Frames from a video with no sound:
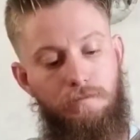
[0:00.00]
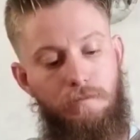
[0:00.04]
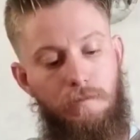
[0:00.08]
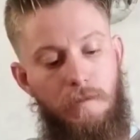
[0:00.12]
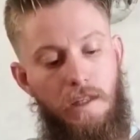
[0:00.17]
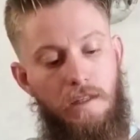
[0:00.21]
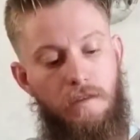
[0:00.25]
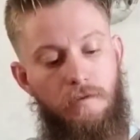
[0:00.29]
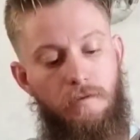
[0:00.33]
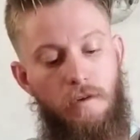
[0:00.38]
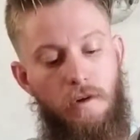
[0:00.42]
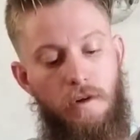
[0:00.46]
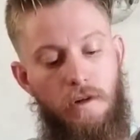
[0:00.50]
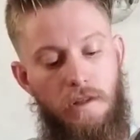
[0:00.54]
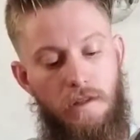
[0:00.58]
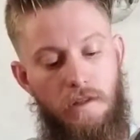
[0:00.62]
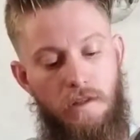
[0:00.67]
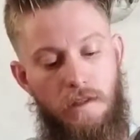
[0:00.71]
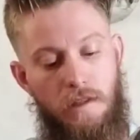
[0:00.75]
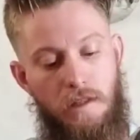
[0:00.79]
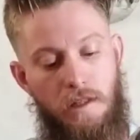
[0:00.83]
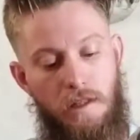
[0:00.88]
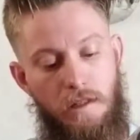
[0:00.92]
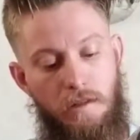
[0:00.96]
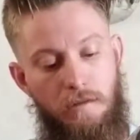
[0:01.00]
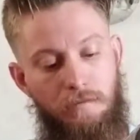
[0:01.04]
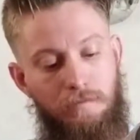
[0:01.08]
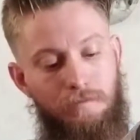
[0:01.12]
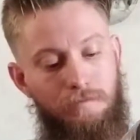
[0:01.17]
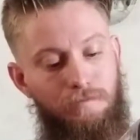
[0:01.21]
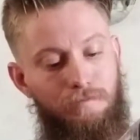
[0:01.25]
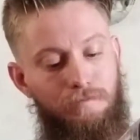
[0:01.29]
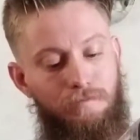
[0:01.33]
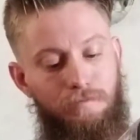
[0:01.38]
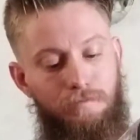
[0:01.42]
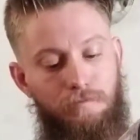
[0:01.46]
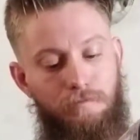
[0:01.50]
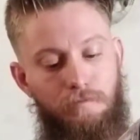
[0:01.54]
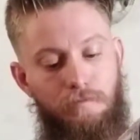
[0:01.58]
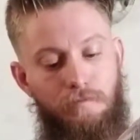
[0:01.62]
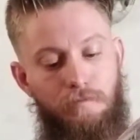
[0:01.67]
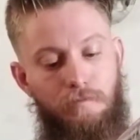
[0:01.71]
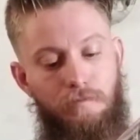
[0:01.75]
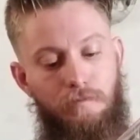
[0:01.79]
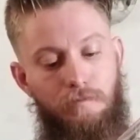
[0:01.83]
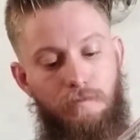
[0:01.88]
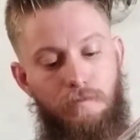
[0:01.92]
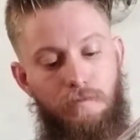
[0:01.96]
As far as
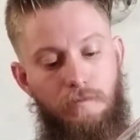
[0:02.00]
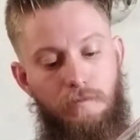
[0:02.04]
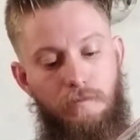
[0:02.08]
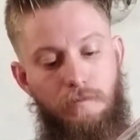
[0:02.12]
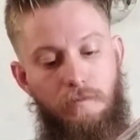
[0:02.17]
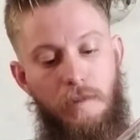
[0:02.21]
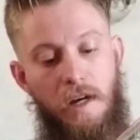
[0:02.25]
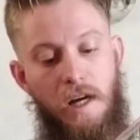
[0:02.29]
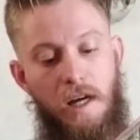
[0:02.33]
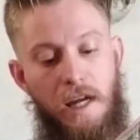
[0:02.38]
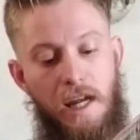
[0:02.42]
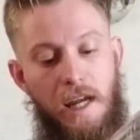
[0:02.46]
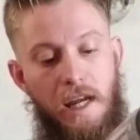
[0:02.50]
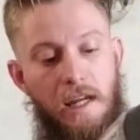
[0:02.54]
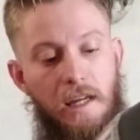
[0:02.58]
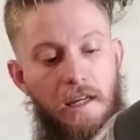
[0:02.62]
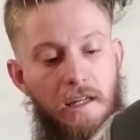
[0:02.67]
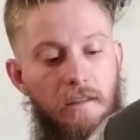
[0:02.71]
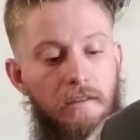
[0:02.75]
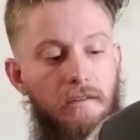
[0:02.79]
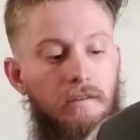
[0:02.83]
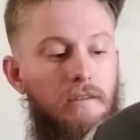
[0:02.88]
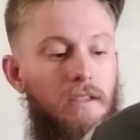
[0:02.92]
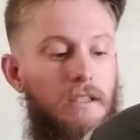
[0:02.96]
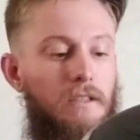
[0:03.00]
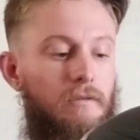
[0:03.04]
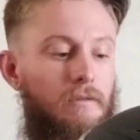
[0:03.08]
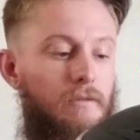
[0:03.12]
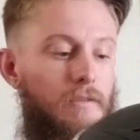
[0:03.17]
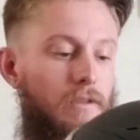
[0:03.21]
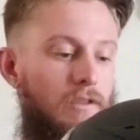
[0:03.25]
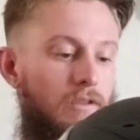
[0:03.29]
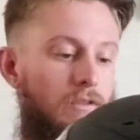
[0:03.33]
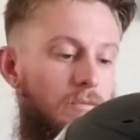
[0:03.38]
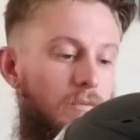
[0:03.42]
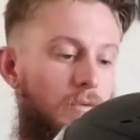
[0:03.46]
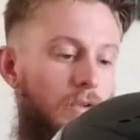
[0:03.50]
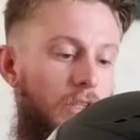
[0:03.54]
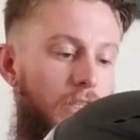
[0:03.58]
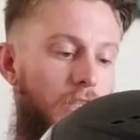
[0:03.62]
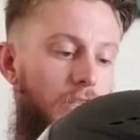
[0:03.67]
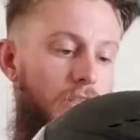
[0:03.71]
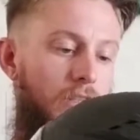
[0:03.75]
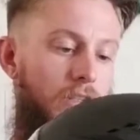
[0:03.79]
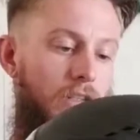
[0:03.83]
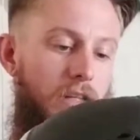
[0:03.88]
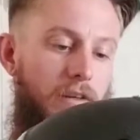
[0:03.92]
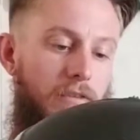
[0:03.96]
by hand, it feels pretty
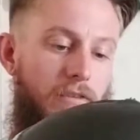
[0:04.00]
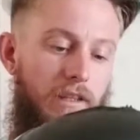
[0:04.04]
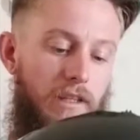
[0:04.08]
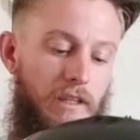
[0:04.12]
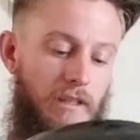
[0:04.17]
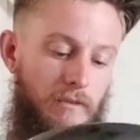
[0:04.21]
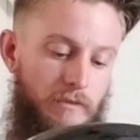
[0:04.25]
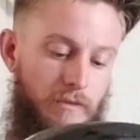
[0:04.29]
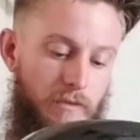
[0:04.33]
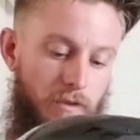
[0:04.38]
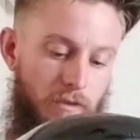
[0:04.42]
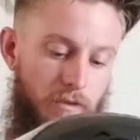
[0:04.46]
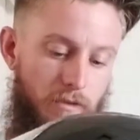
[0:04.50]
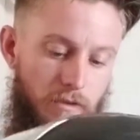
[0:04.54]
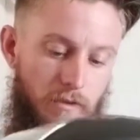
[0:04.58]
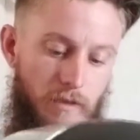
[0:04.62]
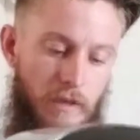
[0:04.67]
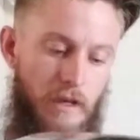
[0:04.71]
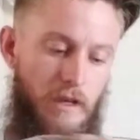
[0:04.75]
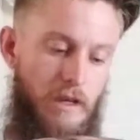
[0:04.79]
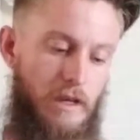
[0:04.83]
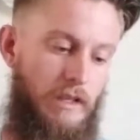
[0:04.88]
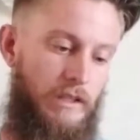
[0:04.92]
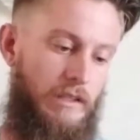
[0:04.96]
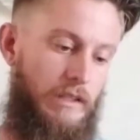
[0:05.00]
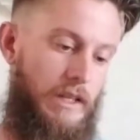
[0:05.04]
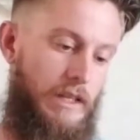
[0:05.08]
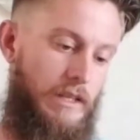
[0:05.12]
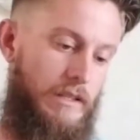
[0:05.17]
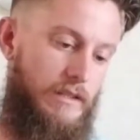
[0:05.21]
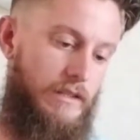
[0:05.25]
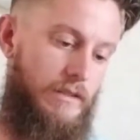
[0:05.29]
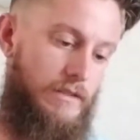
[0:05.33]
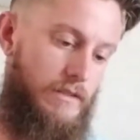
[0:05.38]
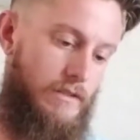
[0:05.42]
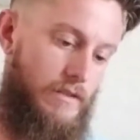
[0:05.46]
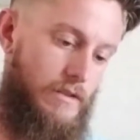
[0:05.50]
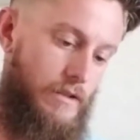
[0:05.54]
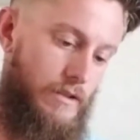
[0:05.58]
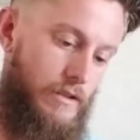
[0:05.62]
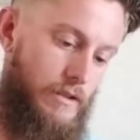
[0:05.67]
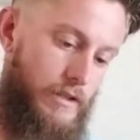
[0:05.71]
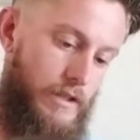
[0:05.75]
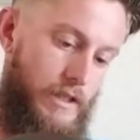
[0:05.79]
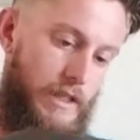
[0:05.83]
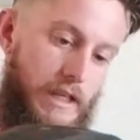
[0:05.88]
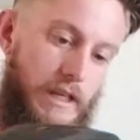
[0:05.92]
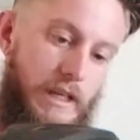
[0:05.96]
good. Everything feels nice and
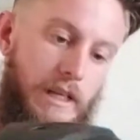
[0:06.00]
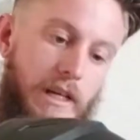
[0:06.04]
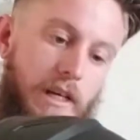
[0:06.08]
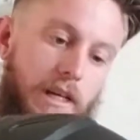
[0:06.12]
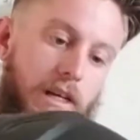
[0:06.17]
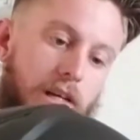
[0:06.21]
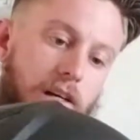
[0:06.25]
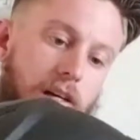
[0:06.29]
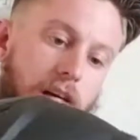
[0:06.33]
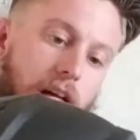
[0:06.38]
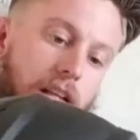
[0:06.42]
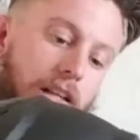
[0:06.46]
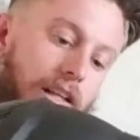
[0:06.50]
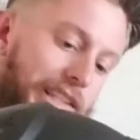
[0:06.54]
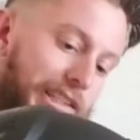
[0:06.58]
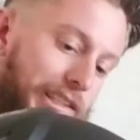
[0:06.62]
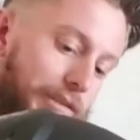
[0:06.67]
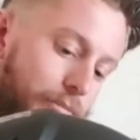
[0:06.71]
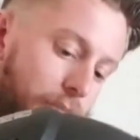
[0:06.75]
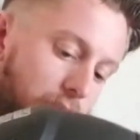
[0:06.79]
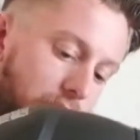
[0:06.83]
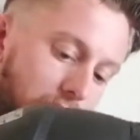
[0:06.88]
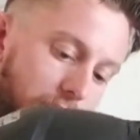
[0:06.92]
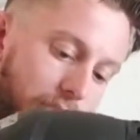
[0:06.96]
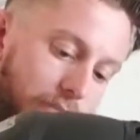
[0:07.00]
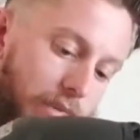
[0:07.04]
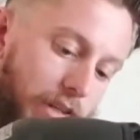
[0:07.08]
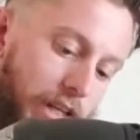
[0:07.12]
sturdy. I like the matte